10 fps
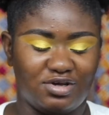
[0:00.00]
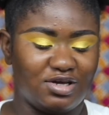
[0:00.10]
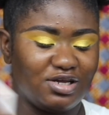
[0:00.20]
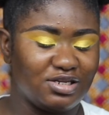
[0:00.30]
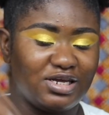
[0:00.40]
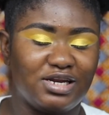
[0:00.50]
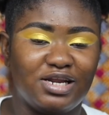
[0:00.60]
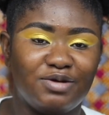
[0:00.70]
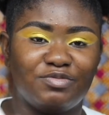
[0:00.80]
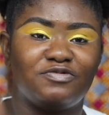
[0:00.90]
In the
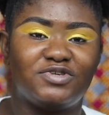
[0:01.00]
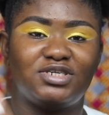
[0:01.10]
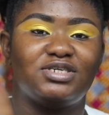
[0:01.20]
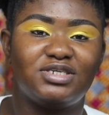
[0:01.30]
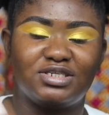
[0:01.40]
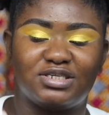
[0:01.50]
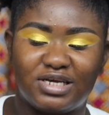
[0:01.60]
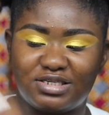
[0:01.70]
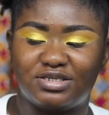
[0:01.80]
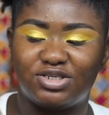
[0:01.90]
name of
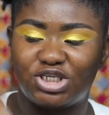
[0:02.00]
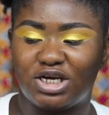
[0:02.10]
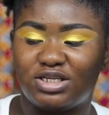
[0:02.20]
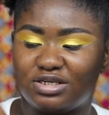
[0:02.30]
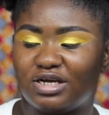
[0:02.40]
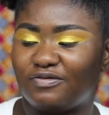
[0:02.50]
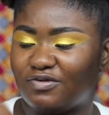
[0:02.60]
Jesus, shake the devil.